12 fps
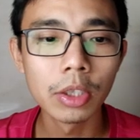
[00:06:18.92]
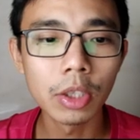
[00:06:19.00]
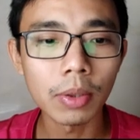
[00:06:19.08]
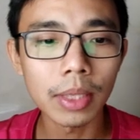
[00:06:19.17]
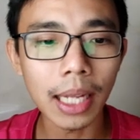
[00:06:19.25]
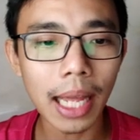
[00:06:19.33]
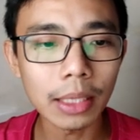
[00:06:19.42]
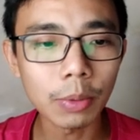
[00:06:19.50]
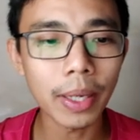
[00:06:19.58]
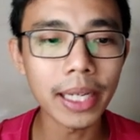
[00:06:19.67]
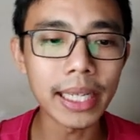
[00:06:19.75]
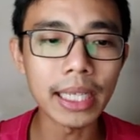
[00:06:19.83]
So the
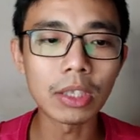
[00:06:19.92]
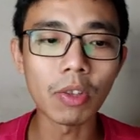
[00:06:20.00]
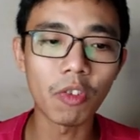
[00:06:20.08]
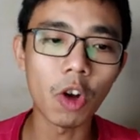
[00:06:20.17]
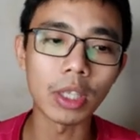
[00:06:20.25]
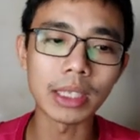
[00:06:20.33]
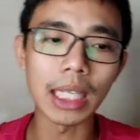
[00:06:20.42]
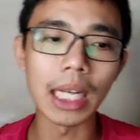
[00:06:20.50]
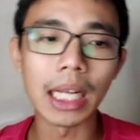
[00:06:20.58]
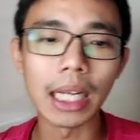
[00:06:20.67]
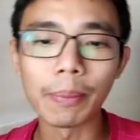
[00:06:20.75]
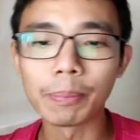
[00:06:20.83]
last one is, of course,
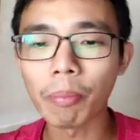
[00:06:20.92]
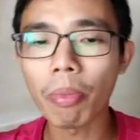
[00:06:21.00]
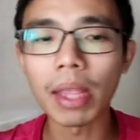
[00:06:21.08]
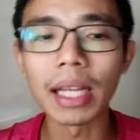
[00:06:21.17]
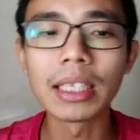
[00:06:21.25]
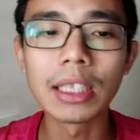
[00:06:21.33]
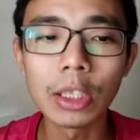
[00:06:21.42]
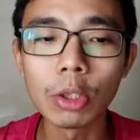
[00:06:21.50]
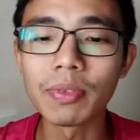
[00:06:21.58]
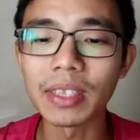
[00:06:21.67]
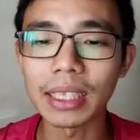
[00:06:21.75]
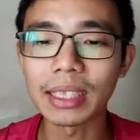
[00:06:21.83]
a
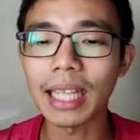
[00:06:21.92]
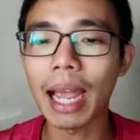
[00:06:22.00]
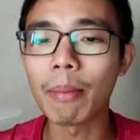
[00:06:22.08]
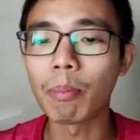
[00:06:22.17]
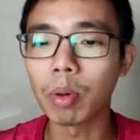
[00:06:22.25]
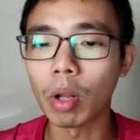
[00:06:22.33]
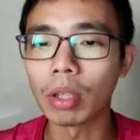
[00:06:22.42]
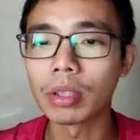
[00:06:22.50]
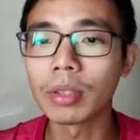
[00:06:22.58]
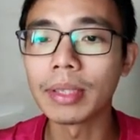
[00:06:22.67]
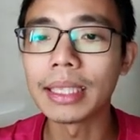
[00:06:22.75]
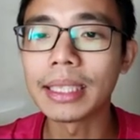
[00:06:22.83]
skew versus time
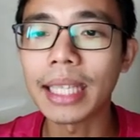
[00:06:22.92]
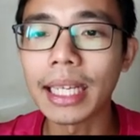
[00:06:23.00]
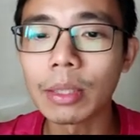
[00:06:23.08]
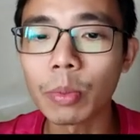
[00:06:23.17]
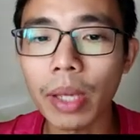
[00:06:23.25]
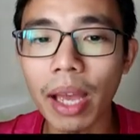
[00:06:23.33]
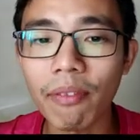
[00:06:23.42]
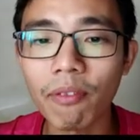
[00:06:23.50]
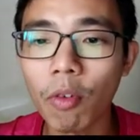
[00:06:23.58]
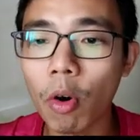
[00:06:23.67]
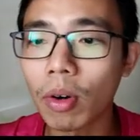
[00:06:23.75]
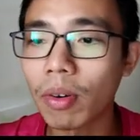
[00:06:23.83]
plot. So in this case, we have
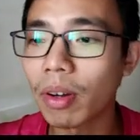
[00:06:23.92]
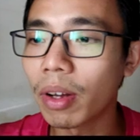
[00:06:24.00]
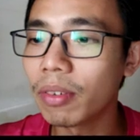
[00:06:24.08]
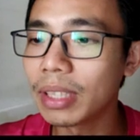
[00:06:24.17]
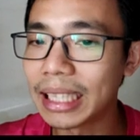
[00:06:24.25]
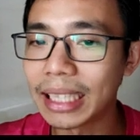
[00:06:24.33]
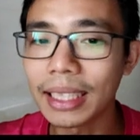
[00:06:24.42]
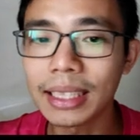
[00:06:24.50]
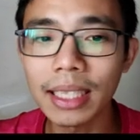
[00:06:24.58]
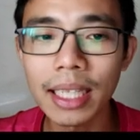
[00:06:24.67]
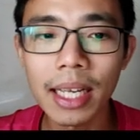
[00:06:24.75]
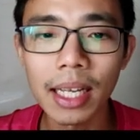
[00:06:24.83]
4
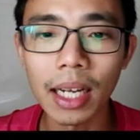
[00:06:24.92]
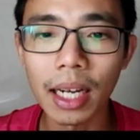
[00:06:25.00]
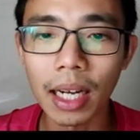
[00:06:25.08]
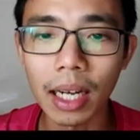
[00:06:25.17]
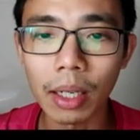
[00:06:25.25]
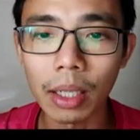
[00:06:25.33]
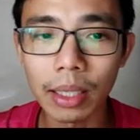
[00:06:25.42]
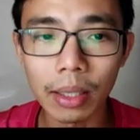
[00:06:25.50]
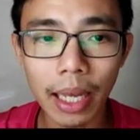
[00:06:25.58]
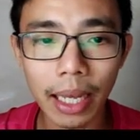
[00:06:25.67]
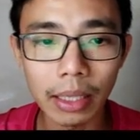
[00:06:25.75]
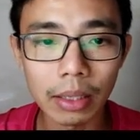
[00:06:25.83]
years
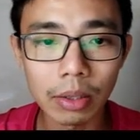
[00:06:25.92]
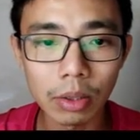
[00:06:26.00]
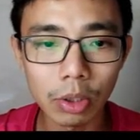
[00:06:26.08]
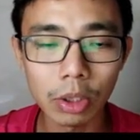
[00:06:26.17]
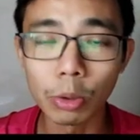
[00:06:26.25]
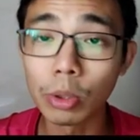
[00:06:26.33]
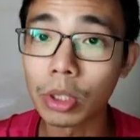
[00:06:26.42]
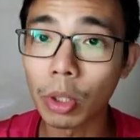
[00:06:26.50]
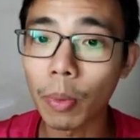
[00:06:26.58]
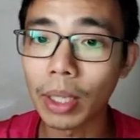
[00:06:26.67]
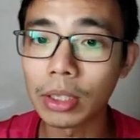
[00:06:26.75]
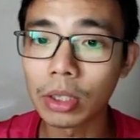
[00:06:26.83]
and
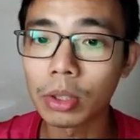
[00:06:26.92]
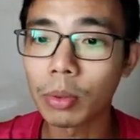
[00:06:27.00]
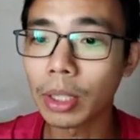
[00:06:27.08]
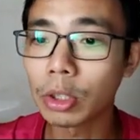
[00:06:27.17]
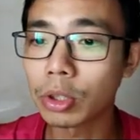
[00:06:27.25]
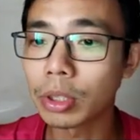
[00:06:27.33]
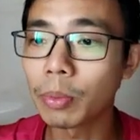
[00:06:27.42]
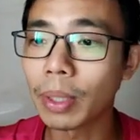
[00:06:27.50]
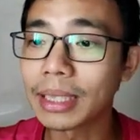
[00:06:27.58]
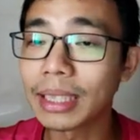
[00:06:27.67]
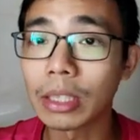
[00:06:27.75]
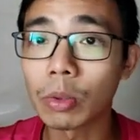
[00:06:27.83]

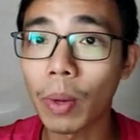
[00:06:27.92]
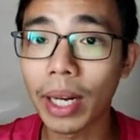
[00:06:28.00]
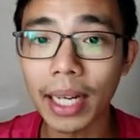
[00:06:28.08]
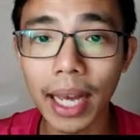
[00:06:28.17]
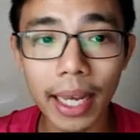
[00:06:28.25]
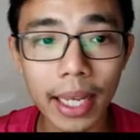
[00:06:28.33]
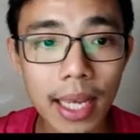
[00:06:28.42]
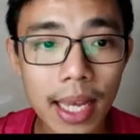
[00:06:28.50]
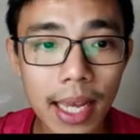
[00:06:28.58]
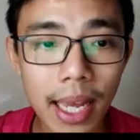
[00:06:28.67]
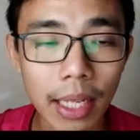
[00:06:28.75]
2010131619.